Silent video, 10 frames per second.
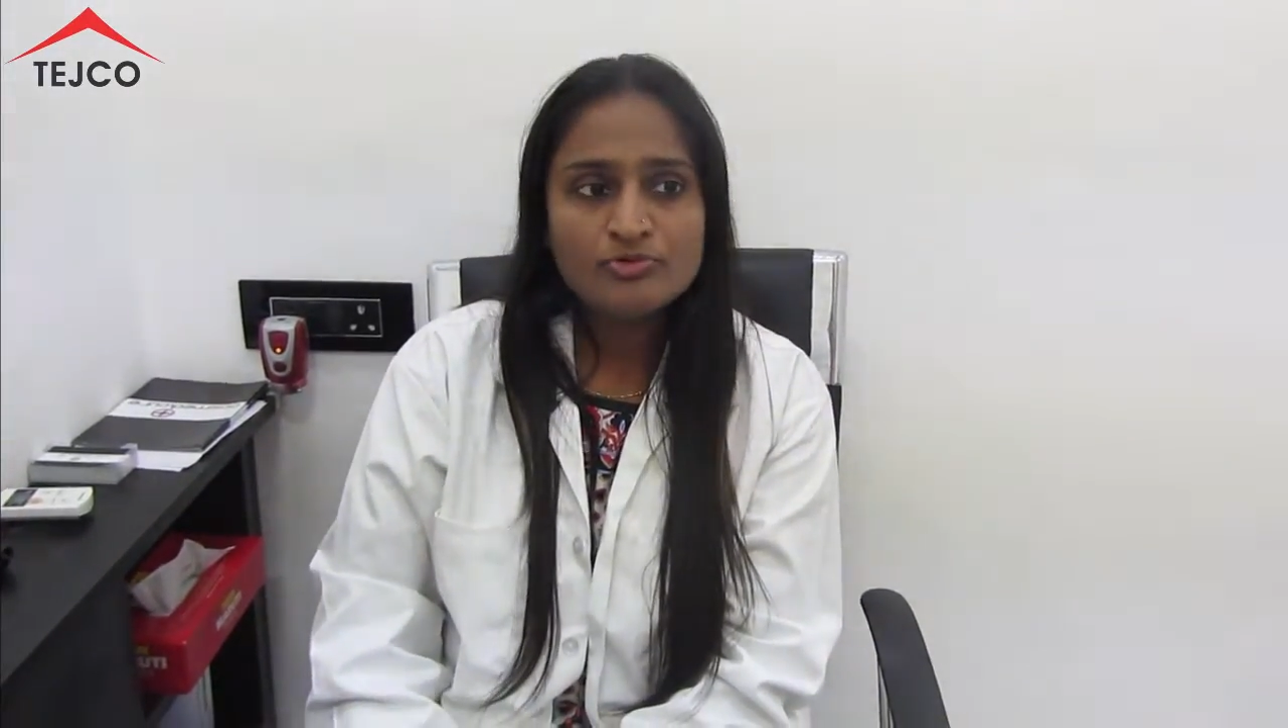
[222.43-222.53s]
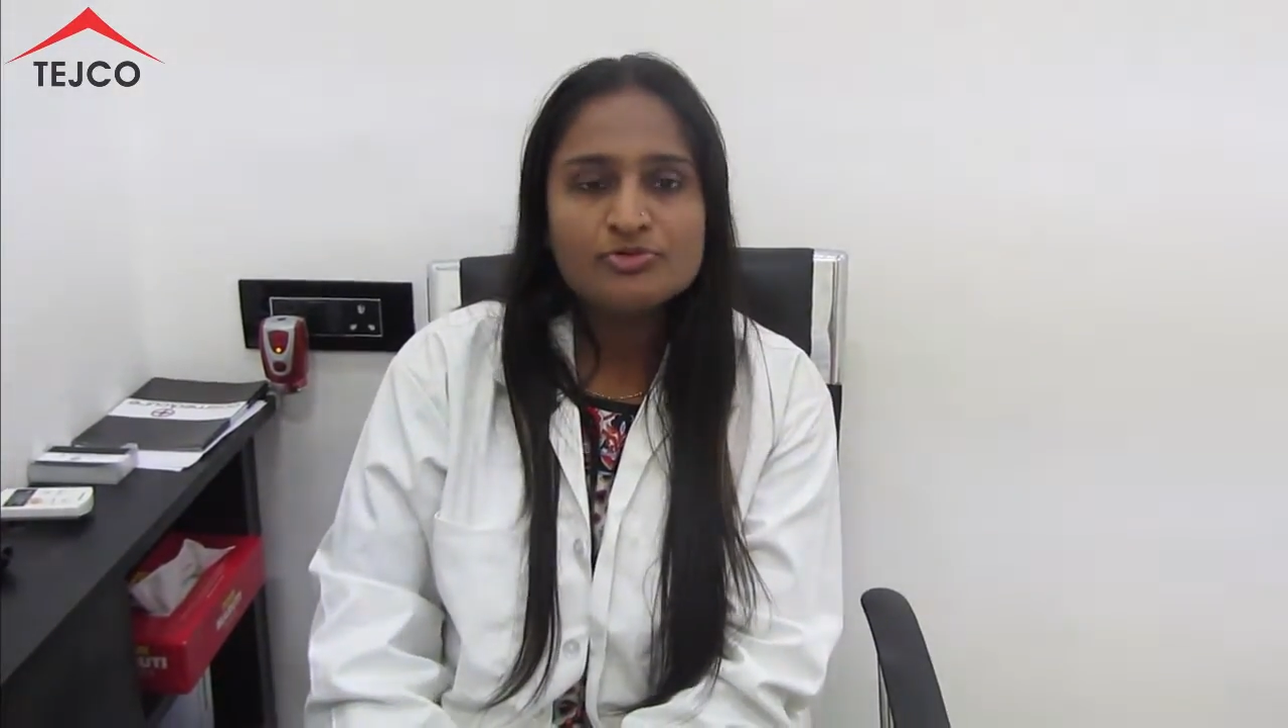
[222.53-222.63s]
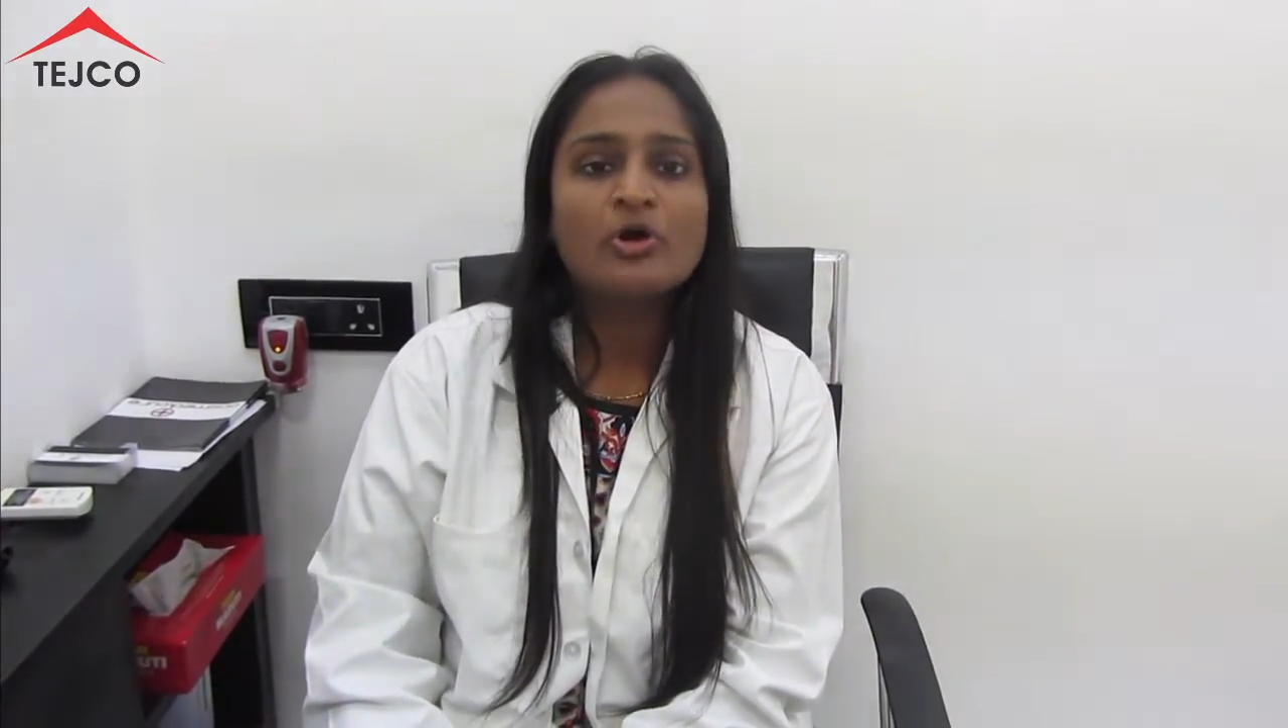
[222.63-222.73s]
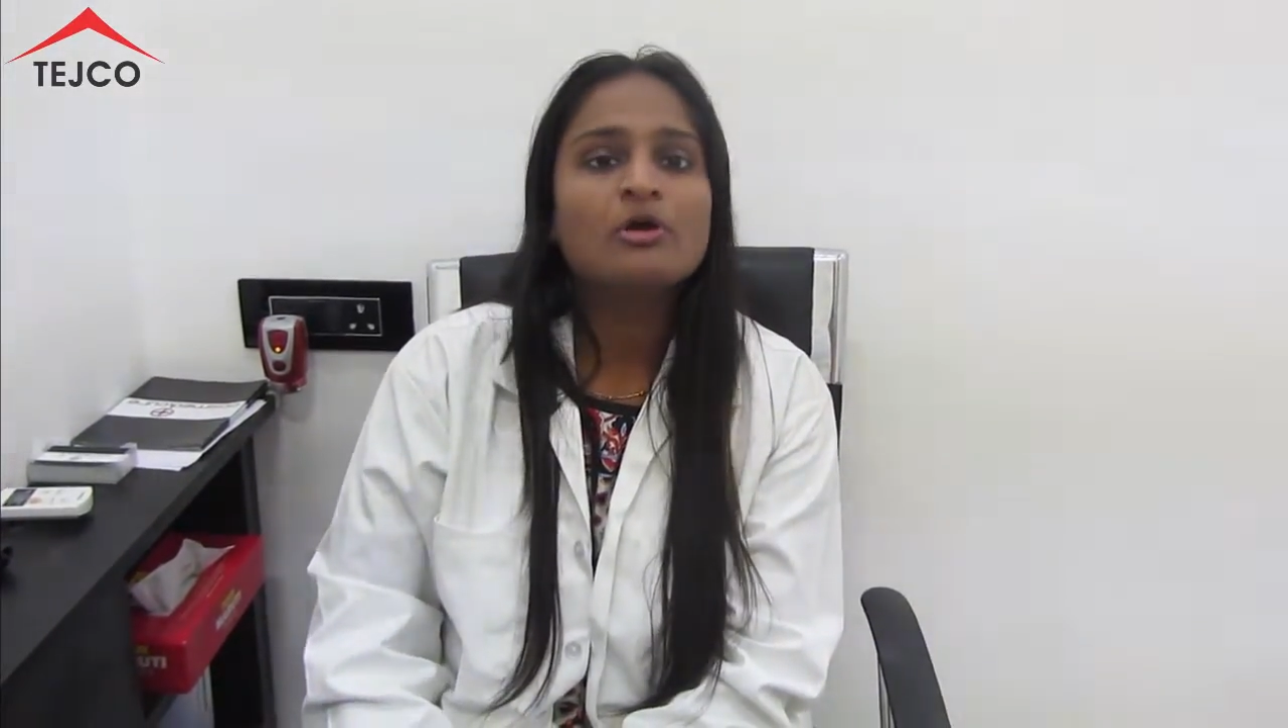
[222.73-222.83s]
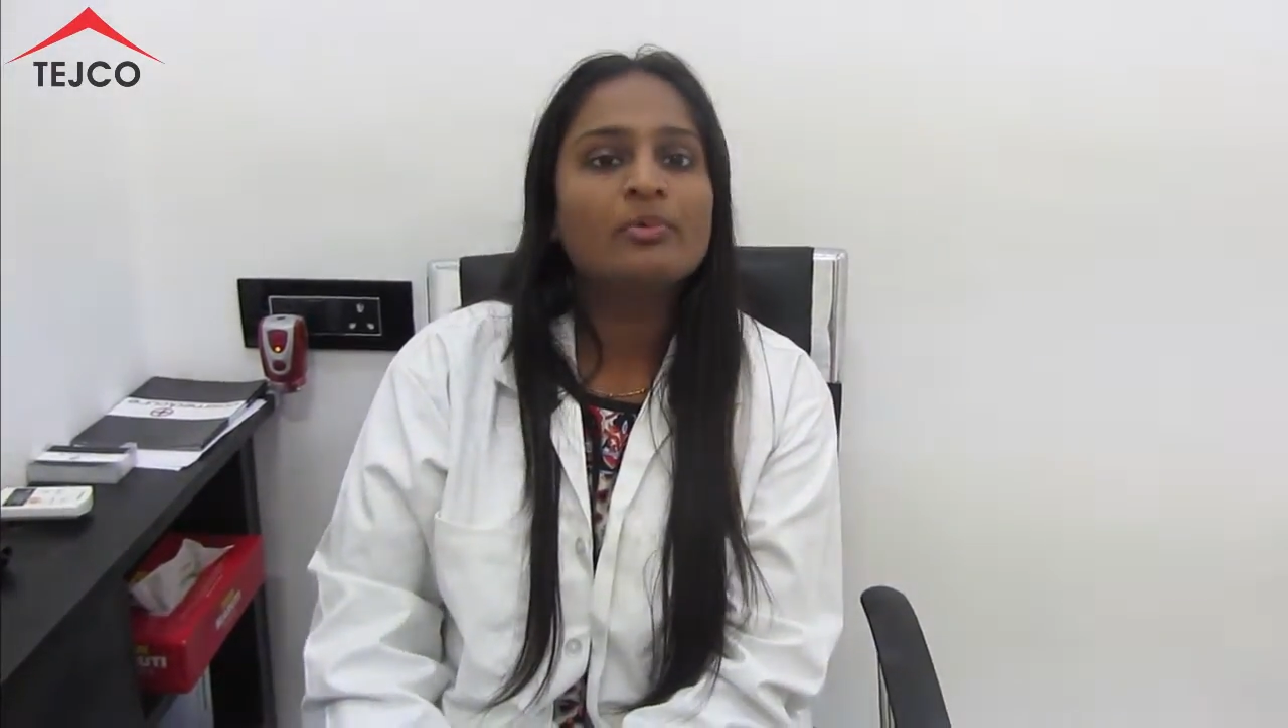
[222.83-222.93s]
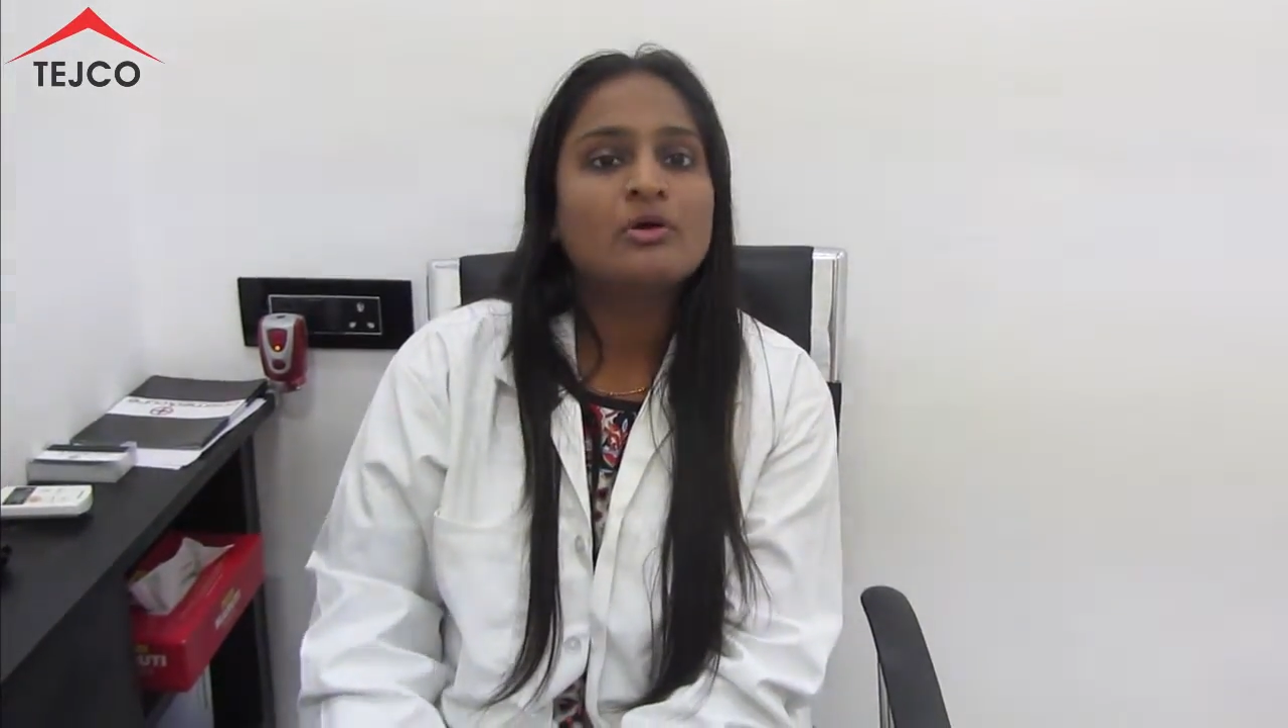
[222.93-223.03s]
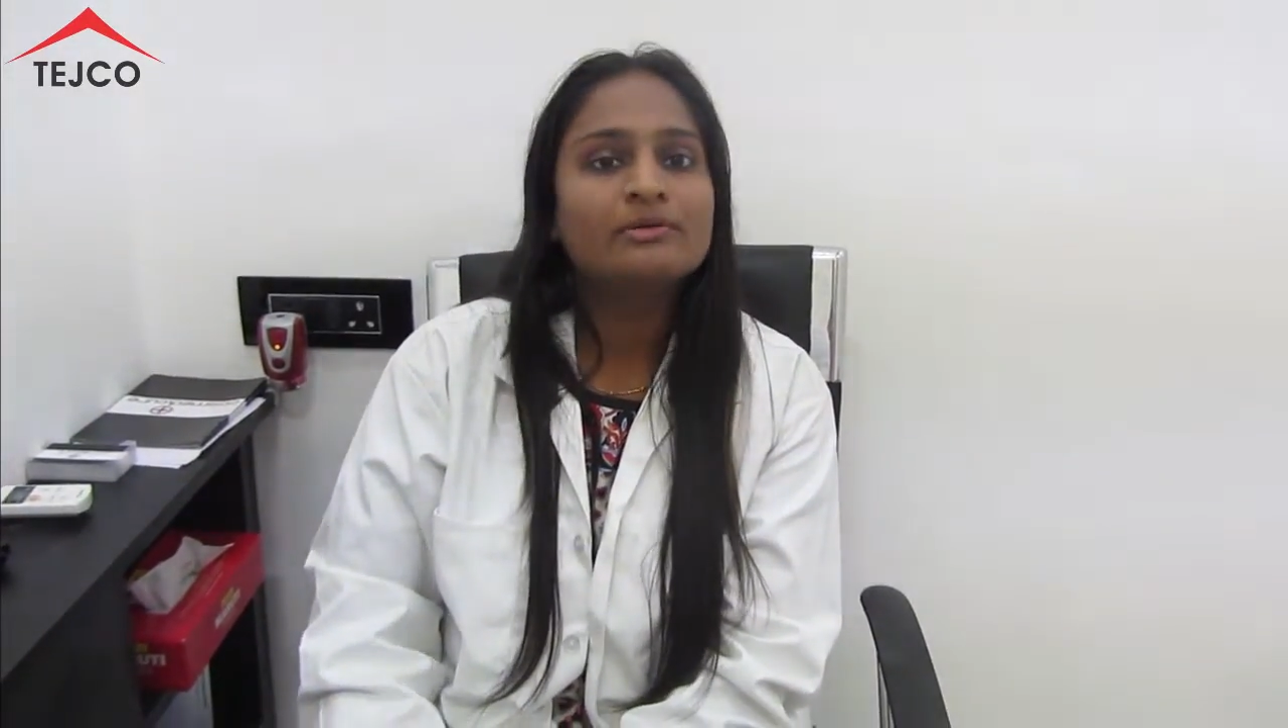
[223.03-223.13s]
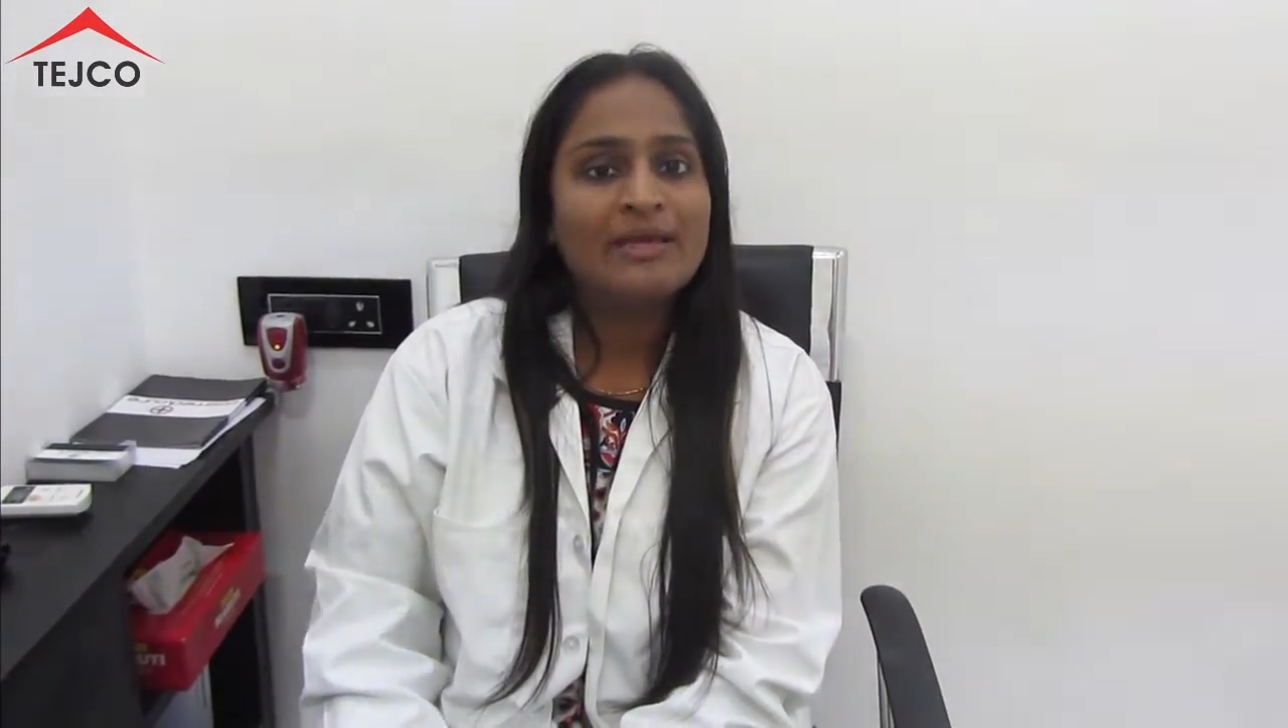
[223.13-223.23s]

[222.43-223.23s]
to talk about